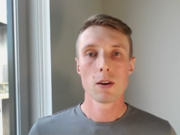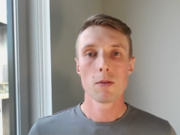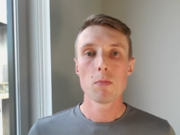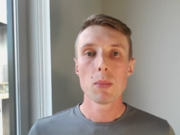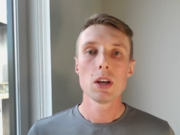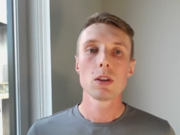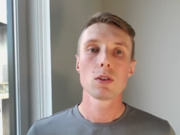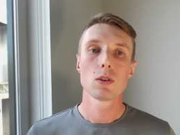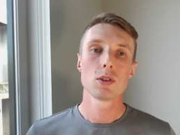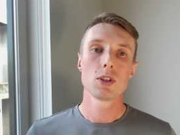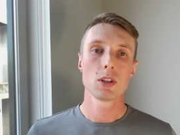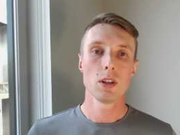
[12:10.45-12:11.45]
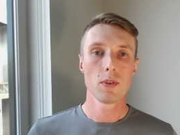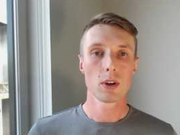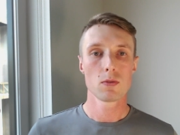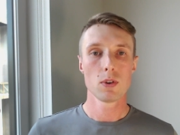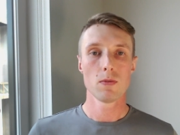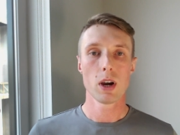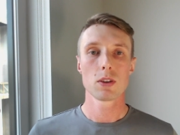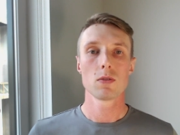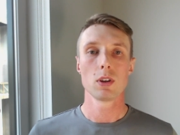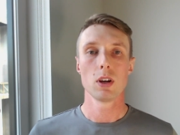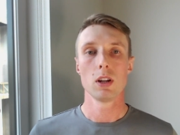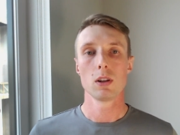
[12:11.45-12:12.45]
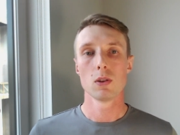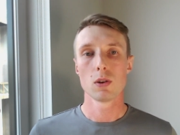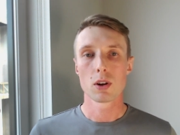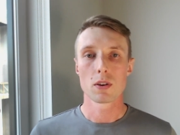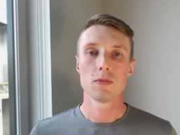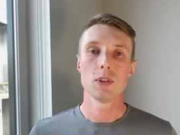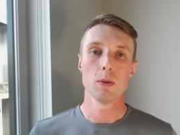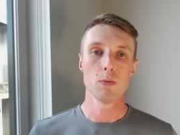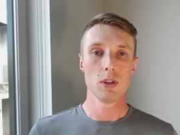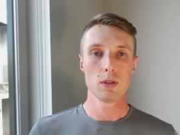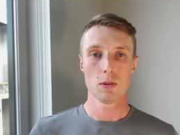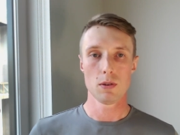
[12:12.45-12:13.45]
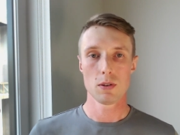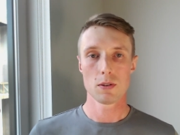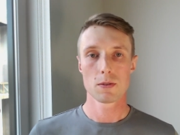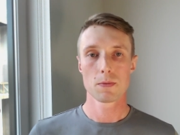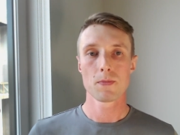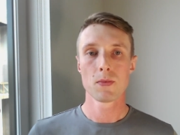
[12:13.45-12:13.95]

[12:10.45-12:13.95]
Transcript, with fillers: may incur significant refactoring and a lot of team resources.